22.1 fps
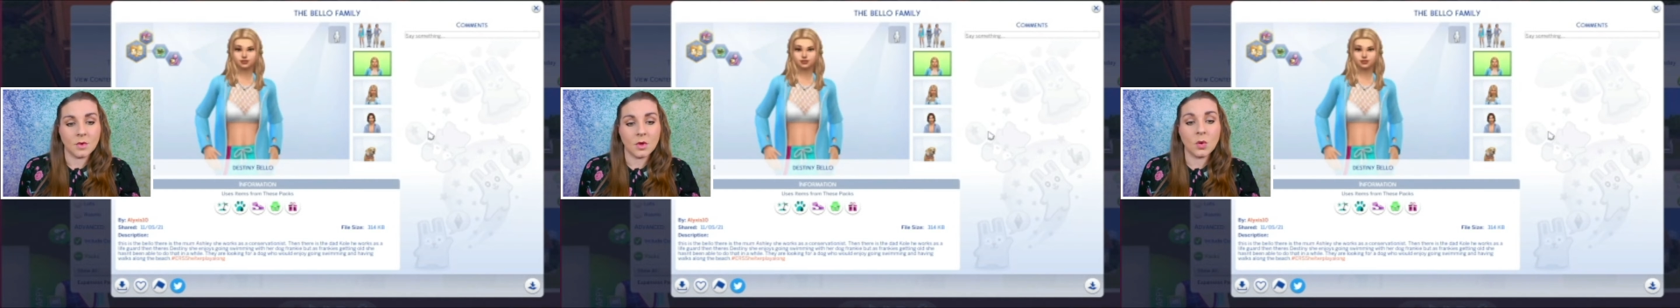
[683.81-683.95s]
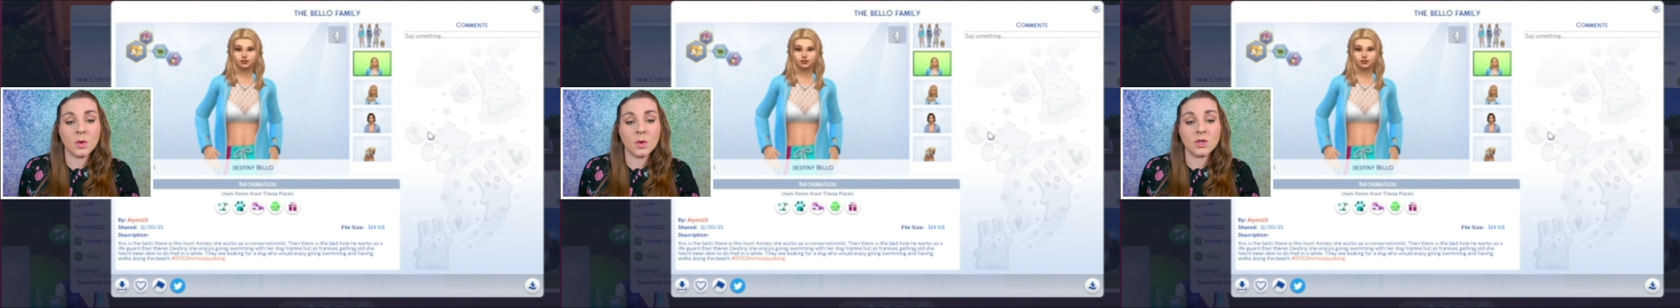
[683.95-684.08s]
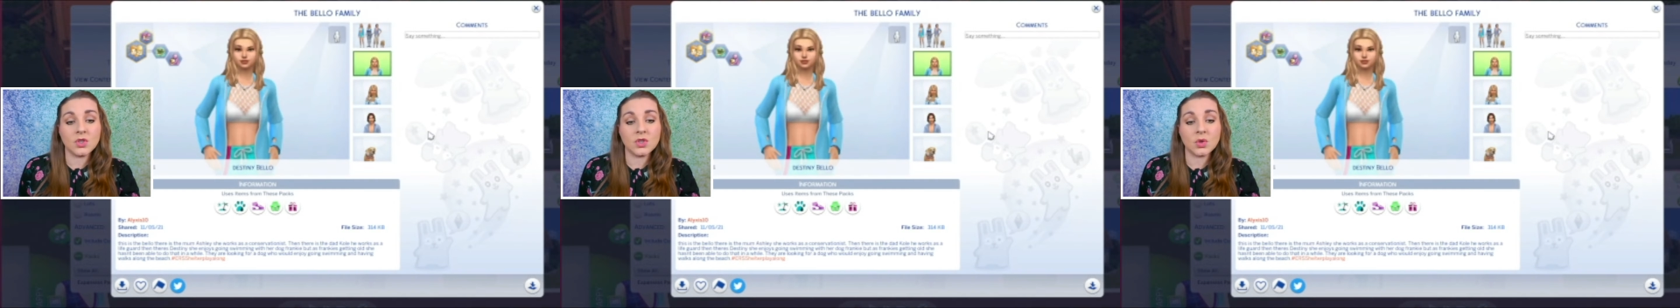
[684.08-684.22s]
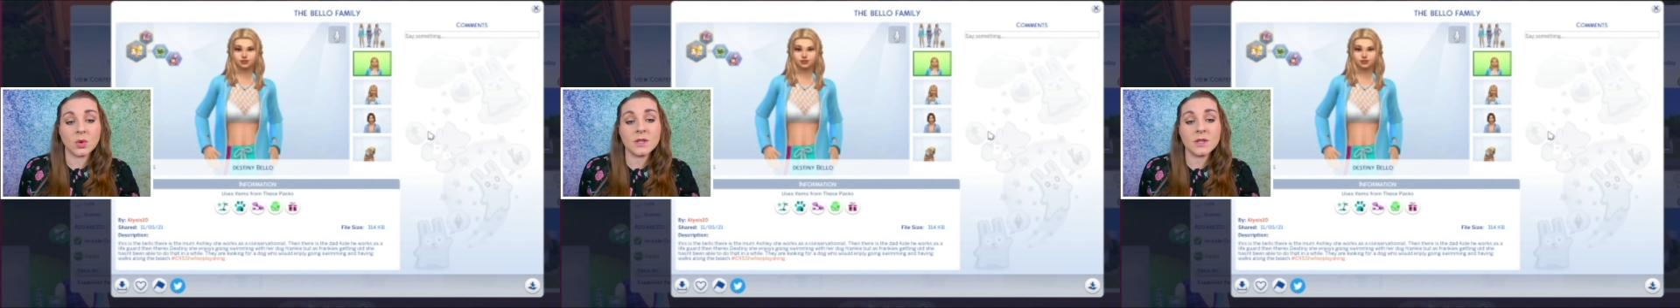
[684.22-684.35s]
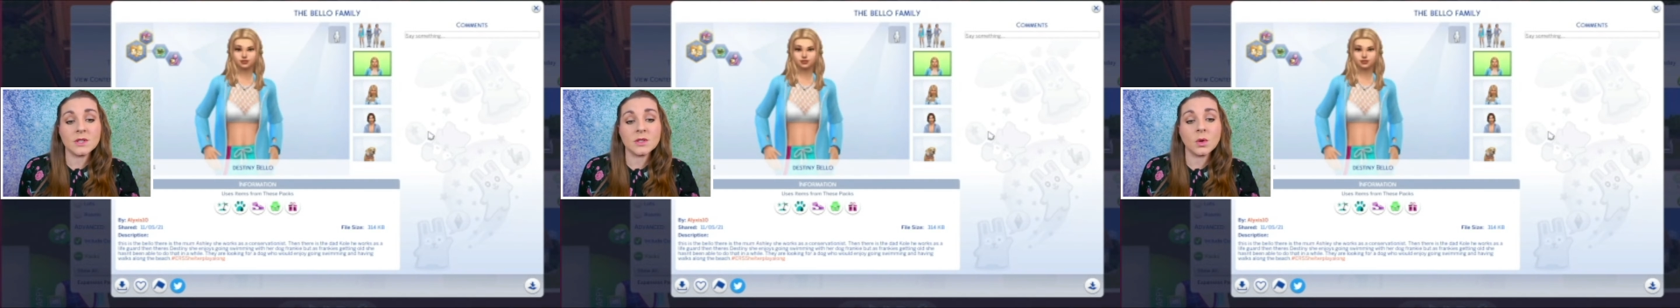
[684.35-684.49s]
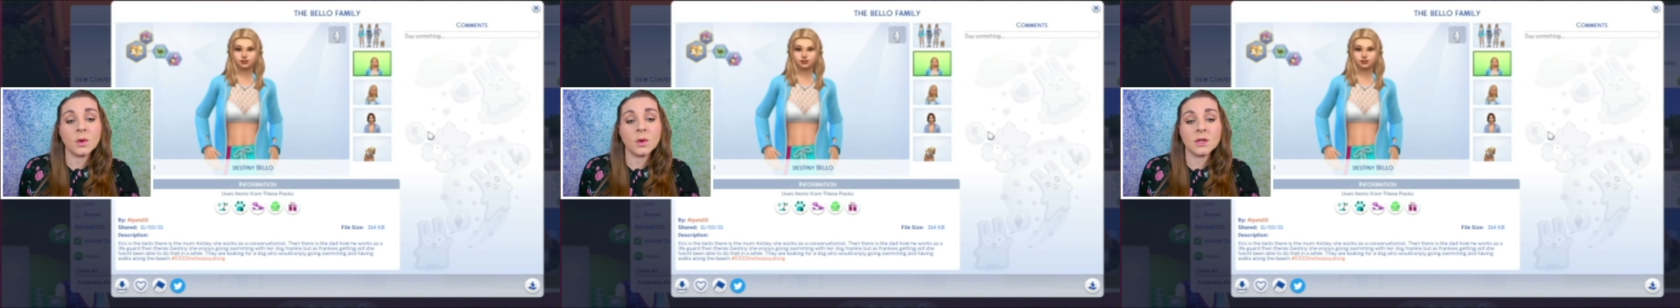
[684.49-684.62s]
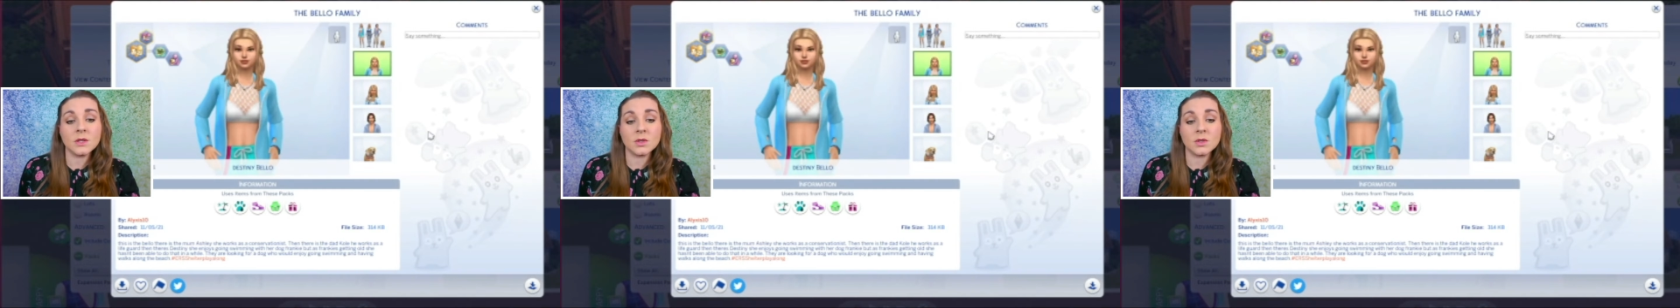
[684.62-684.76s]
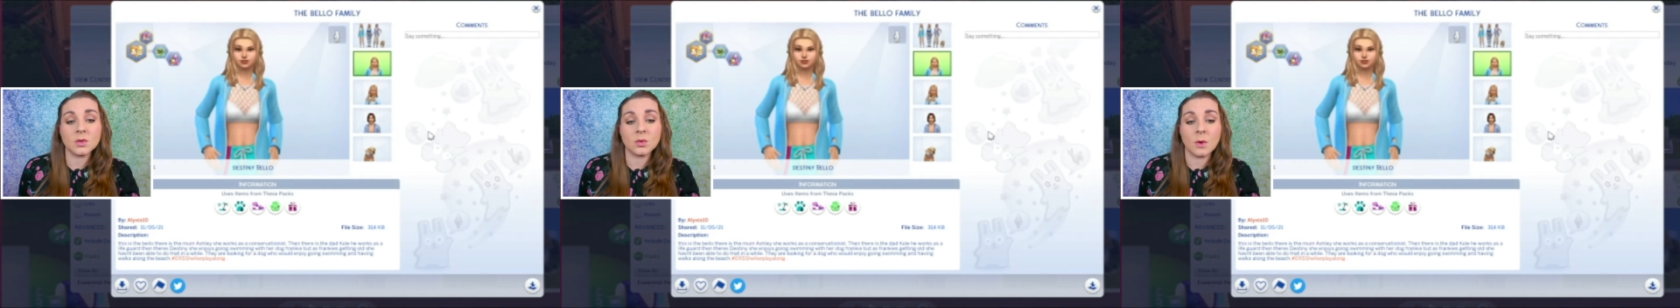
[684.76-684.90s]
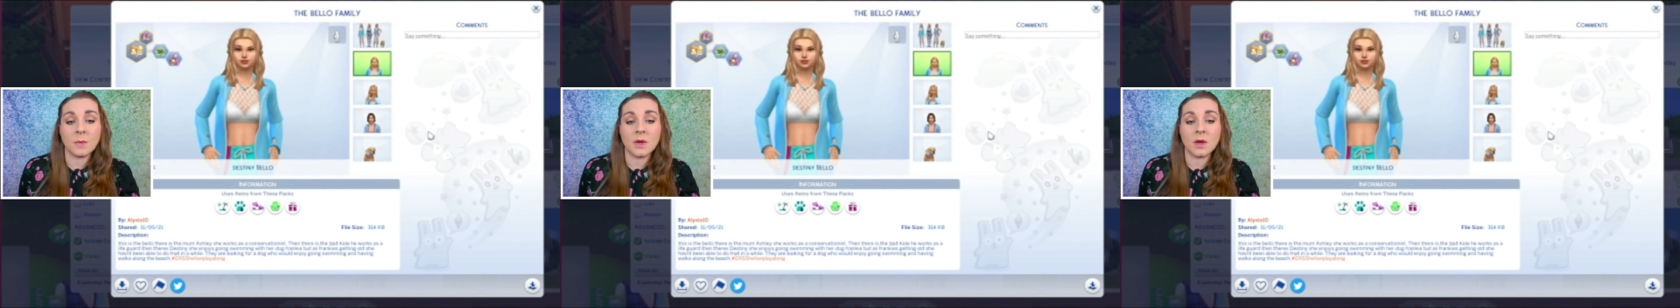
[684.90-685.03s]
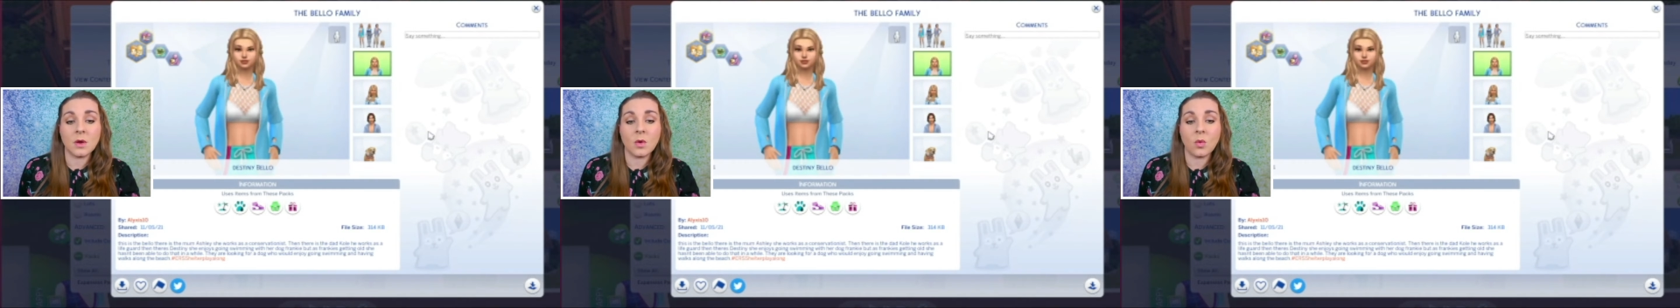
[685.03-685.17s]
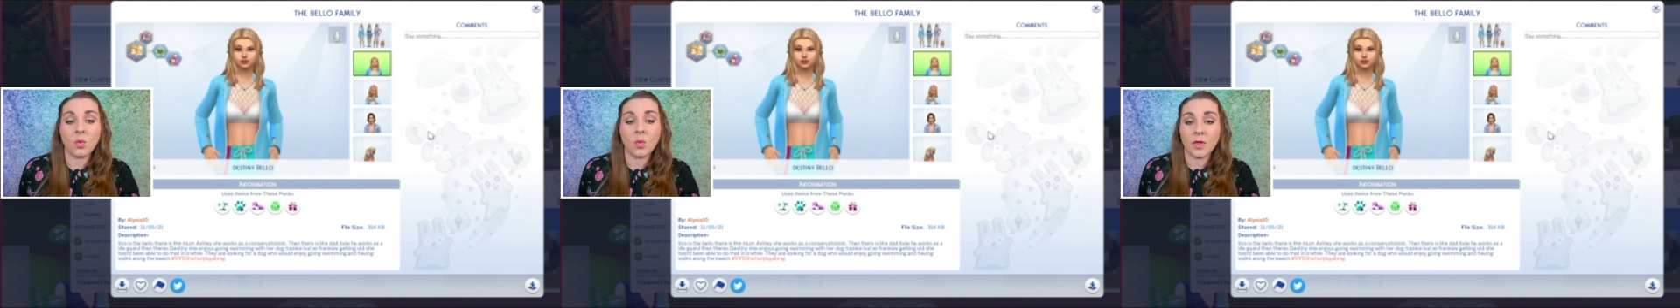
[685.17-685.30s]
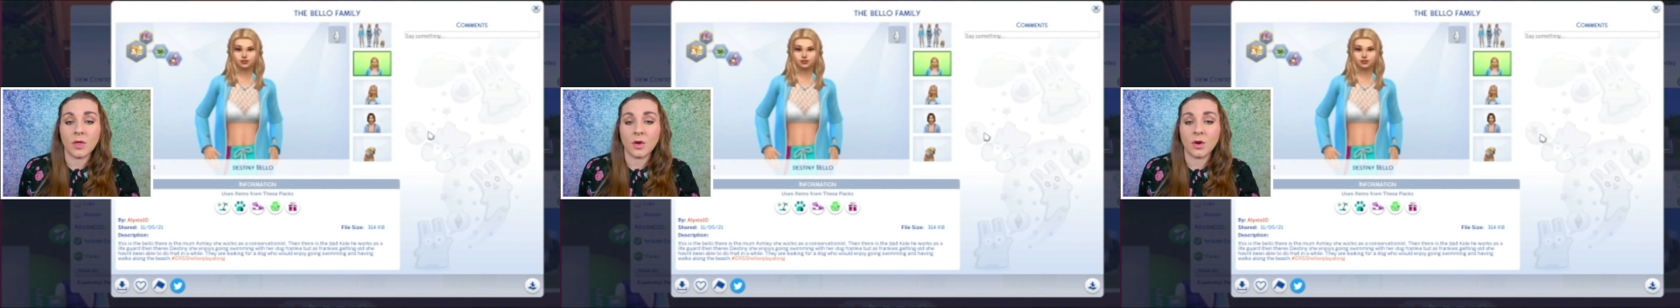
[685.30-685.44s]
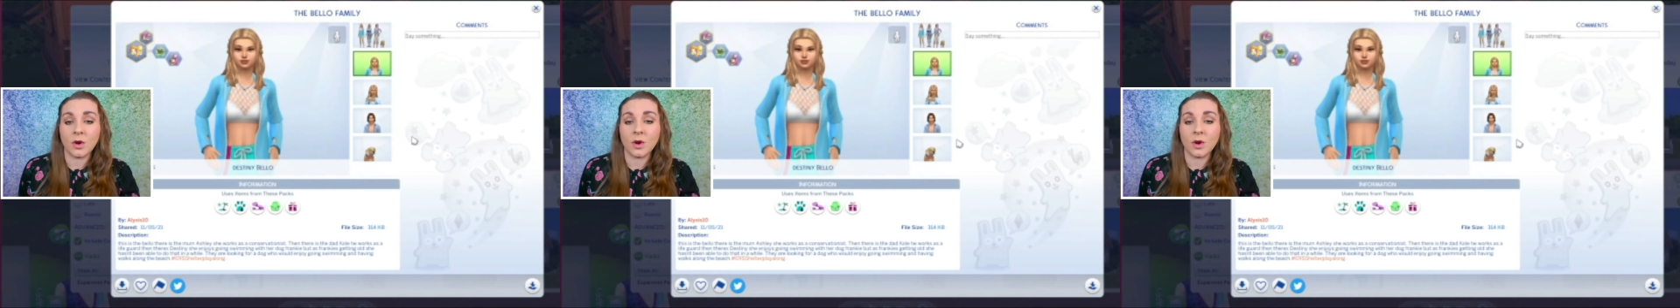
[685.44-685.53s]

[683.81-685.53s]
who enjoys going swimming with